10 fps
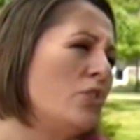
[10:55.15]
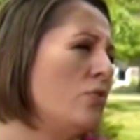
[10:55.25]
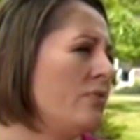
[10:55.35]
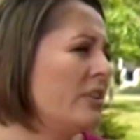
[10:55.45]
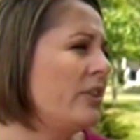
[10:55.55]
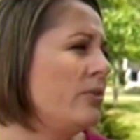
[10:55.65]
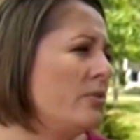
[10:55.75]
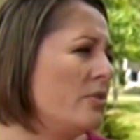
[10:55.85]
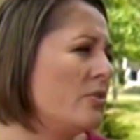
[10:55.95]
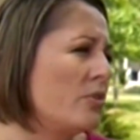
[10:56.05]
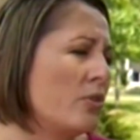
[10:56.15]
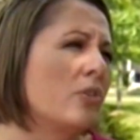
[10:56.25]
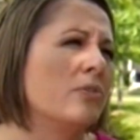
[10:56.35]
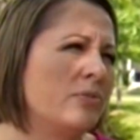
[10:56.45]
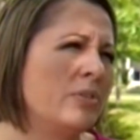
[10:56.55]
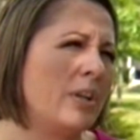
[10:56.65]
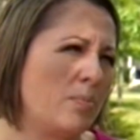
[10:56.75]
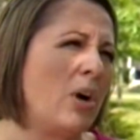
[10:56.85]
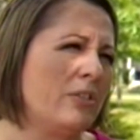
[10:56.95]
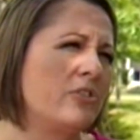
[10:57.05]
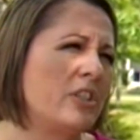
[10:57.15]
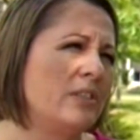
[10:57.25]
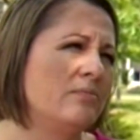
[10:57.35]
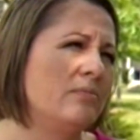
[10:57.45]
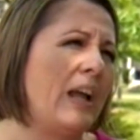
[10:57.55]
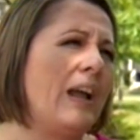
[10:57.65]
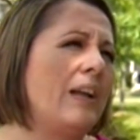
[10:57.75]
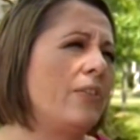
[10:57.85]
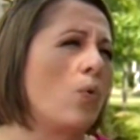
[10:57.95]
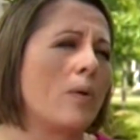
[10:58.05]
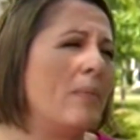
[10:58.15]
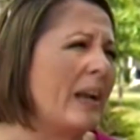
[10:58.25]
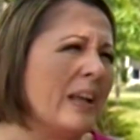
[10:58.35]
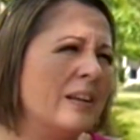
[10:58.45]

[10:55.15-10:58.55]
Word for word: do you feel you deserve an apology and or money?